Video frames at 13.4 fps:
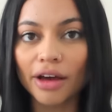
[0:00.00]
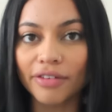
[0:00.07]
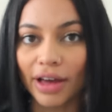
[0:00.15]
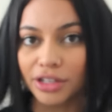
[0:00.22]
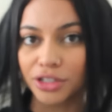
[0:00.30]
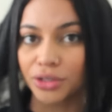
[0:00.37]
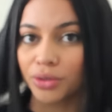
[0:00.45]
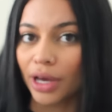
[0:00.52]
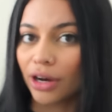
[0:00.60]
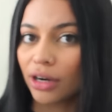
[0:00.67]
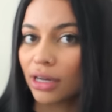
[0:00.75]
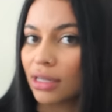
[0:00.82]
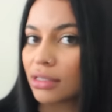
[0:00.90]
I've had two
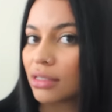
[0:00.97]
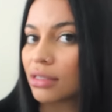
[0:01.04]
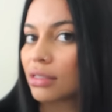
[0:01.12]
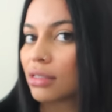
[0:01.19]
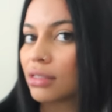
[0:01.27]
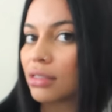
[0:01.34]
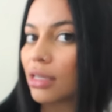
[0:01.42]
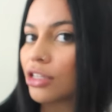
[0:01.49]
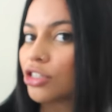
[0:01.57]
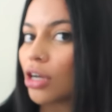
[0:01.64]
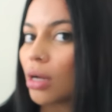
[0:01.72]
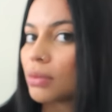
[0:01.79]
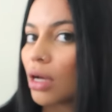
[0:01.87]
haircuts since I
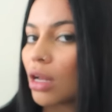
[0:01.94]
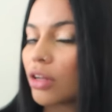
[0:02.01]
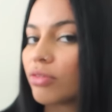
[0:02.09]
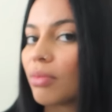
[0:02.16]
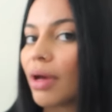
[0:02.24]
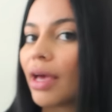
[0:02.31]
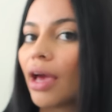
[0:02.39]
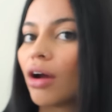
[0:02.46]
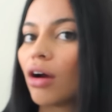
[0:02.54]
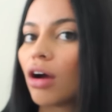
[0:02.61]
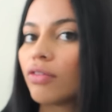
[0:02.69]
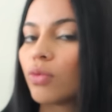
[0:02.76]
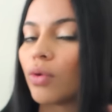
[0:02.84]
chopped all of my hair
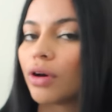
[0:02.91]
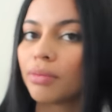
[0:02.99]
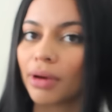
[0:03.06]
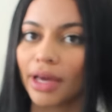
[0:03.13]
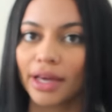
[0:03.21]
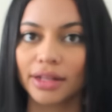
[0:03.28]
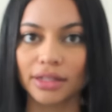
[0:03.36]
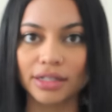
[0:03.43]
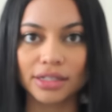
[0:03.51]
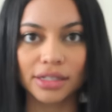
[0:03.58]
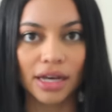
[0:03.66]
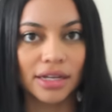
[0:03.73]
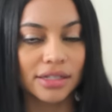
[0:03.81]
off. One by
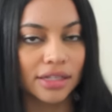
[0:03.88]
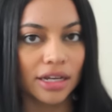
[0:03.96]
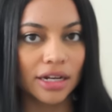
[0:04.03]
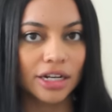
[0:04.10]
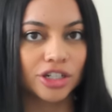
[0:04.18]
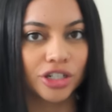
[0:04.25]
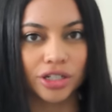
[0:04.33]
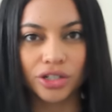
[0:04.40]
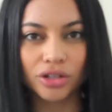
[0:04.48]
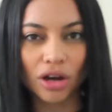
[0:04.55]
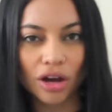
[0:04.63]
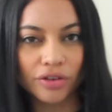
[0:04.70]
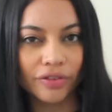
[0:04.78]
Anthony's cousin and she
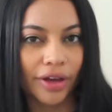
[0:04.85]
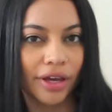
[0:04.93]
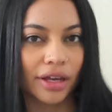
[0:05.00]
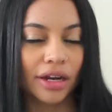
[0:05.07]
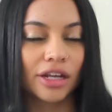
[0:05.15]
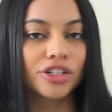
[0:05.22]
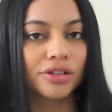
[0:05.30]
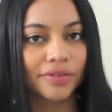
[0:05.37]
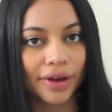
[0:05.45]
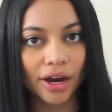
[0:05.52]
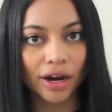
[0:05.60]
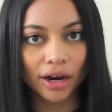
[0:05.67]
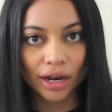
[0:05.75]
took off like an inch of
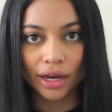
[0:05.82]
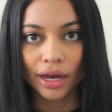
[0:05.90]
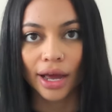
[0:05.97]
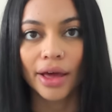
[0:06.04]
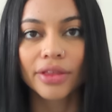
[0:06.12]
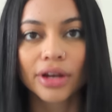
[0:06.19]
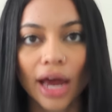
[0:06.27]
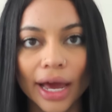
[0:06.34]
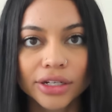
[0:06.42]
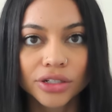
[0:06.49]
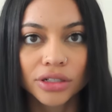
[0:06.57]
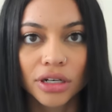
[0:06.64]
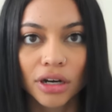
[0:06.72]
hair. And then I
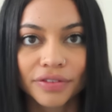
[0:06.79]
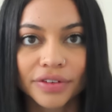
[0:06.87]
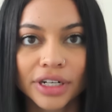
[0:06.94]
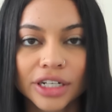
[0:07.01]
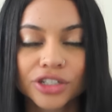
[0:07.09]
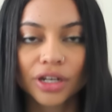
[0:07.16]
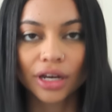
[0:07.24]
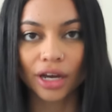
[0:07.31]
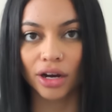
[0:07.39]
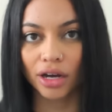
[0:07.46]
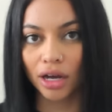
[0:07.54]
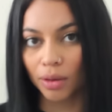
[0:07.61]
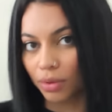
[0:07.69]
took off an inch of
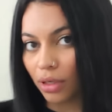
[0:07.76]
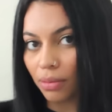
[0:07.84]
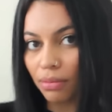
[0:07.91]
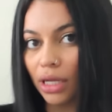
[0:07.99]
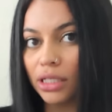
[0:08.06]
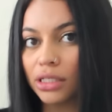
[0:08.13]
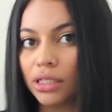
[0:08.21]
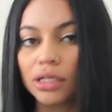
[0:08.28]
hair a couple of months